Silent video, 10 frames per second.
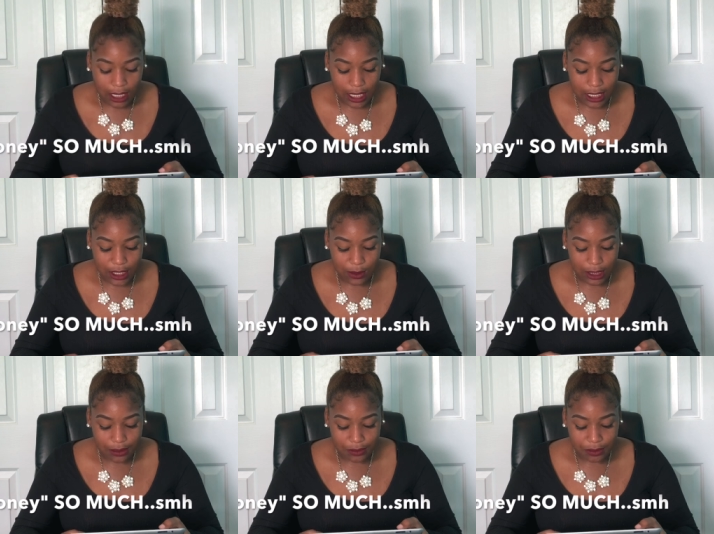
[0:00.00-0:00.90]
Next
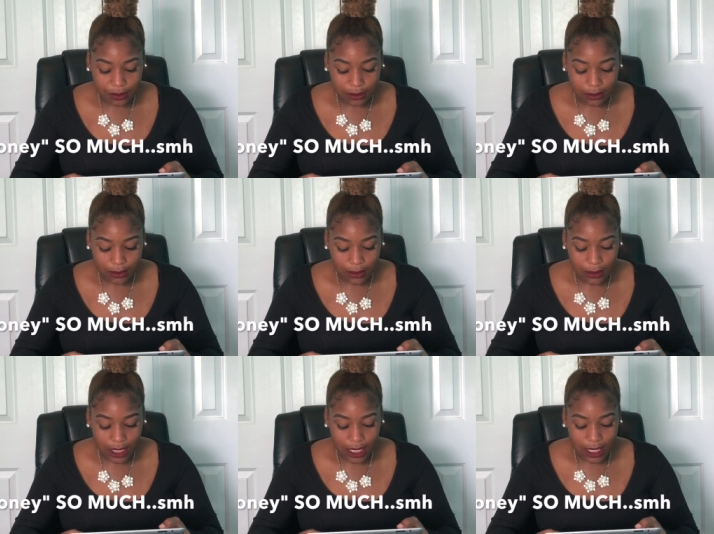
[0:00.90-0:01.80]
tweet.
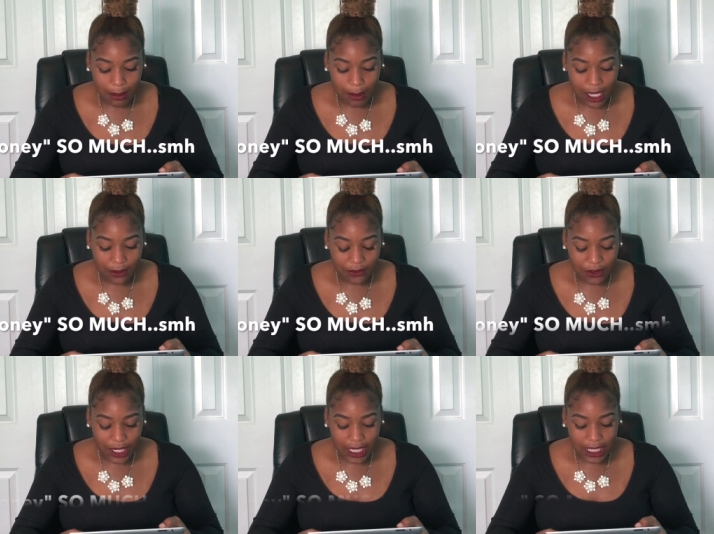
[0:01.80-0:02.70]
My
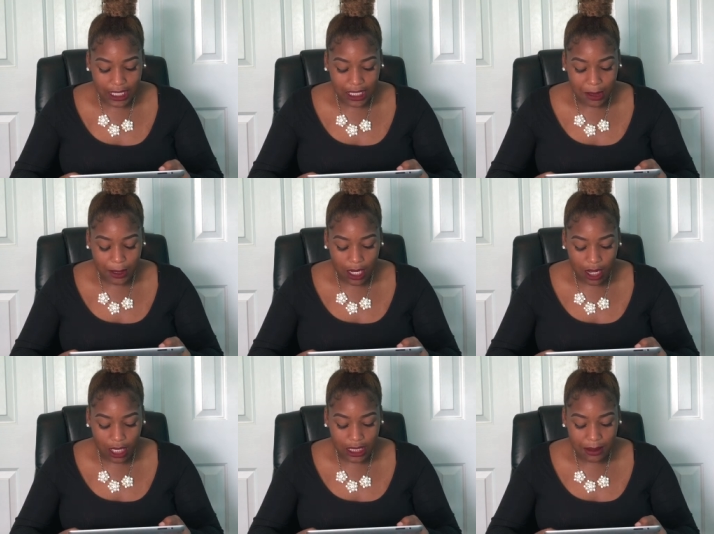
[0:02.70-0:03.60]
friend keep
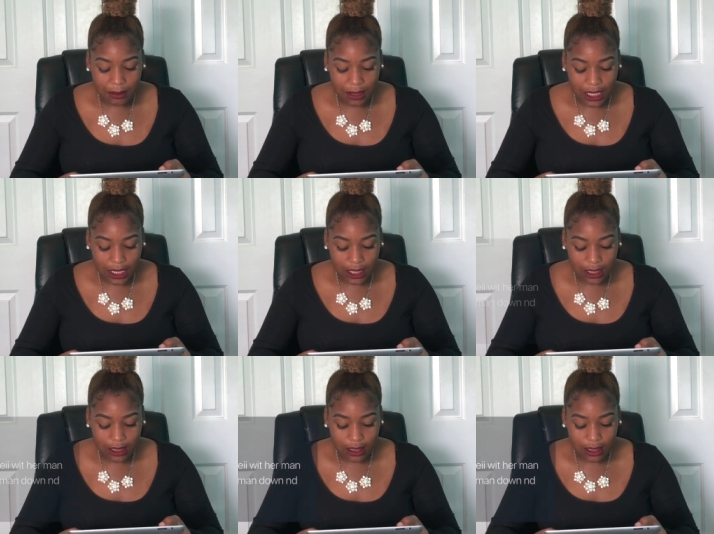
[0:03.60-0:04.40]
calling me.